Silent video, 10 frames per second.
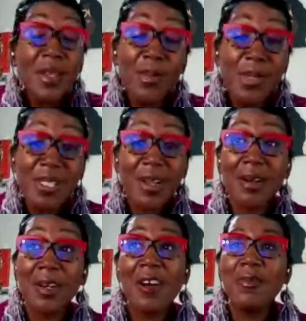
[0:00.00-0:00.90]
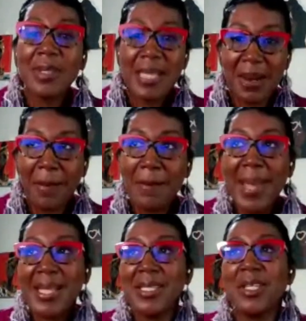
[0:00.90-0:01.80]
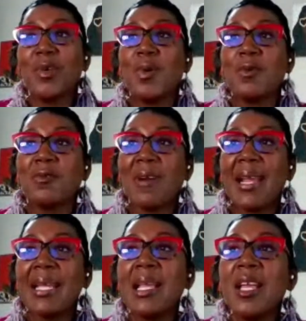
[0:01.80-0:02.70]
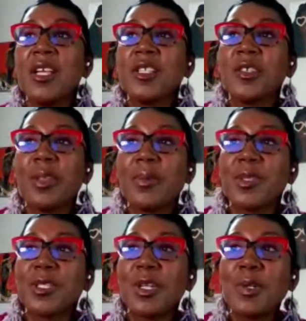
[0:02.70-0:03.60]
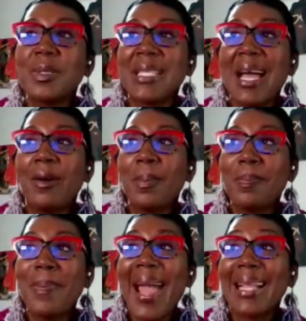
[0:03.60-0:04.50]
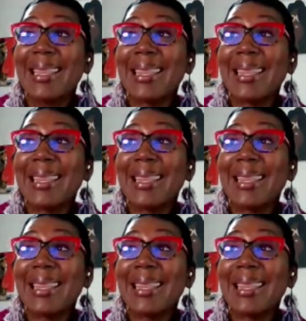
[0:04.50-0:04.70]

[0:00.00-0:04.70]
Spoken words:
We started off with that amazing quote, right? So there was no doubt back